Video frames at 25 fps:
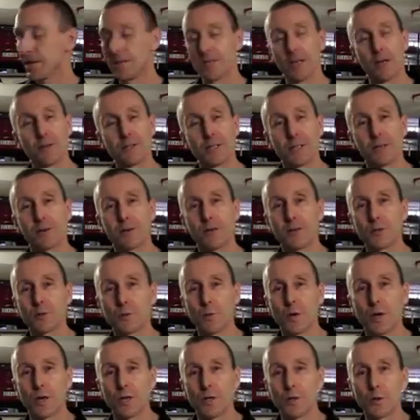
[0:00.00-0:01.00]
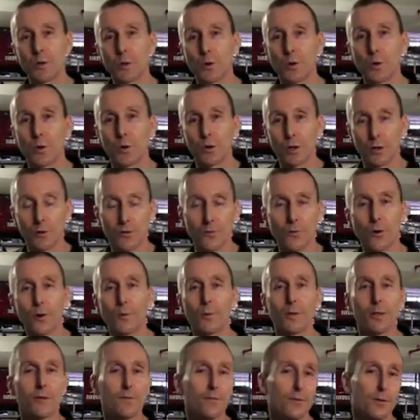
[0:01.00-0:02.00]
In those areas where you're
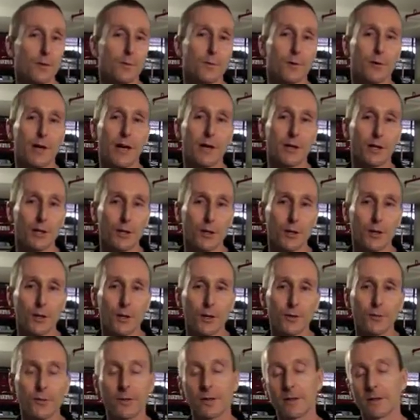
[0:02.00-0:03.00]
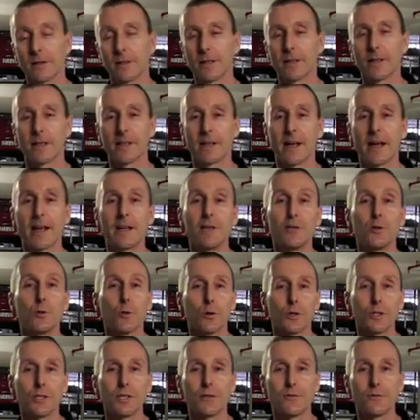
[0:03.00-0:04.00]
conforming the film around a curve and you
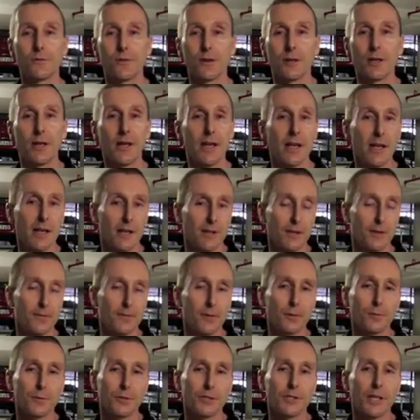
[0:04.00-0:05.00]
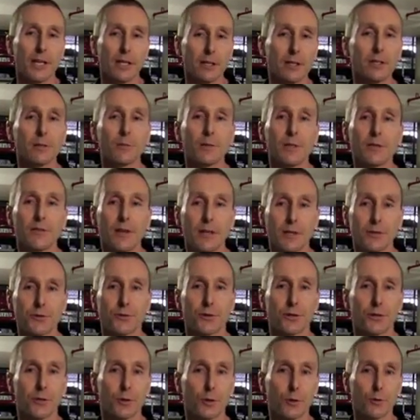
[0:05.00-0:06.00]
want to give the film just that little bit of
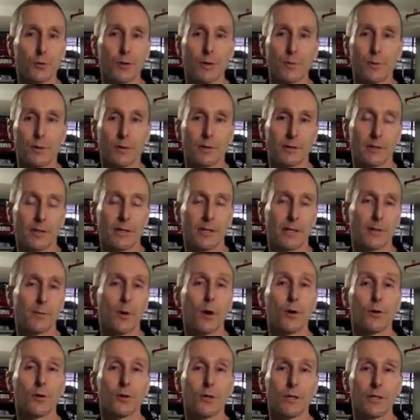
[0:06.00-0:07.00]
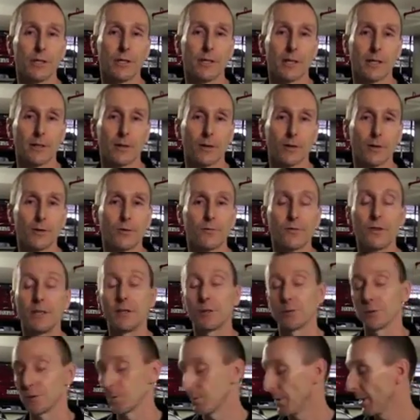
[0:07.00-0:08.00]
extra grip onto the
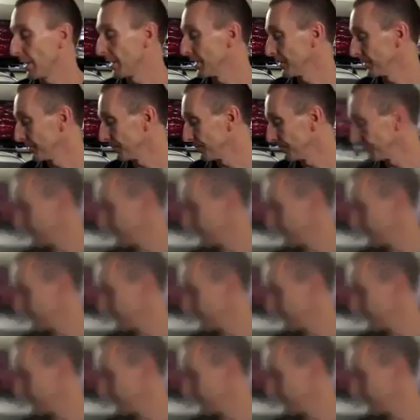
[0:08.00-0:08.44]
vehicle's paint.